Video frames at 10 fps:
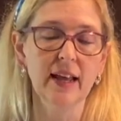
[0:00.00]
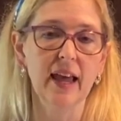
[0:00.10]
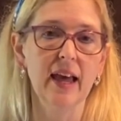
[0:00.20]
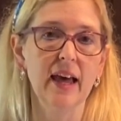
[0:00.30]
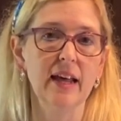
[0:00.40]

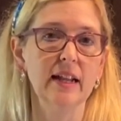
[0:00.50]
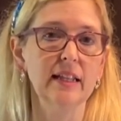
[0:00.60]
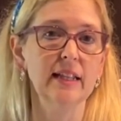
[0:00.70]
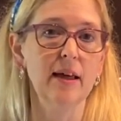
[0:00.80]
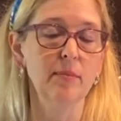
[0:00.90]
And
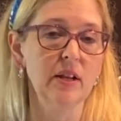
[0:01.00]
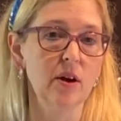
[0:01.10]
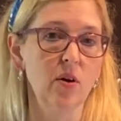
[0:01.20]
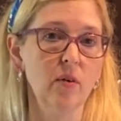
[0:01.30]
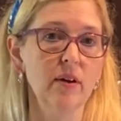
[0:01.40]
let me
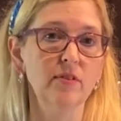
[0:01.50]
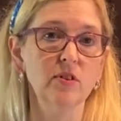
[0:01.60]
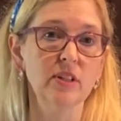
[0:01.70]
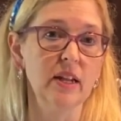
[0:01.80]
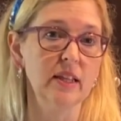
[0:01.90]
know if
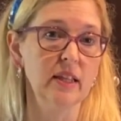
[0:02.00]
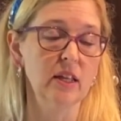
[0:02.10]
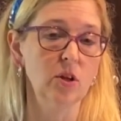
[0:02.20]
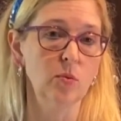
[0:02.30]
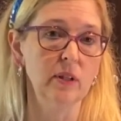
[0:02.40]
there's
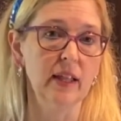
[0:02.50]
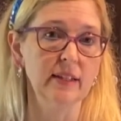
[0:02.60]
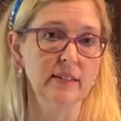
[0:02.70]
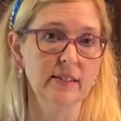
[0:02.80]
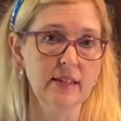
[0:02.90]
anything you would
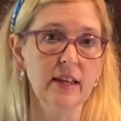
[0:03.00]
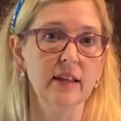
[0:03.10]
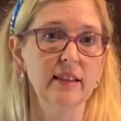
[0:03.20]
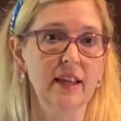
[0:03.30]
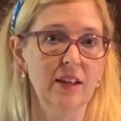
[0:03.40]
like to see.
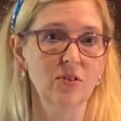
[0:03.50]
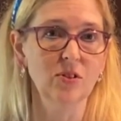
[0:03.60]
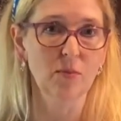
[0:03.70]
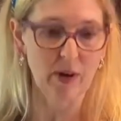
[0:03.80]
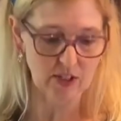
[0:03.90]
Thank you
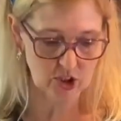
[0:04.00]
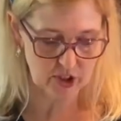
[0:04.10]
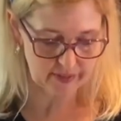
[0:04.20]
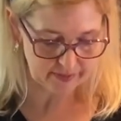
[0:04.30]
so much.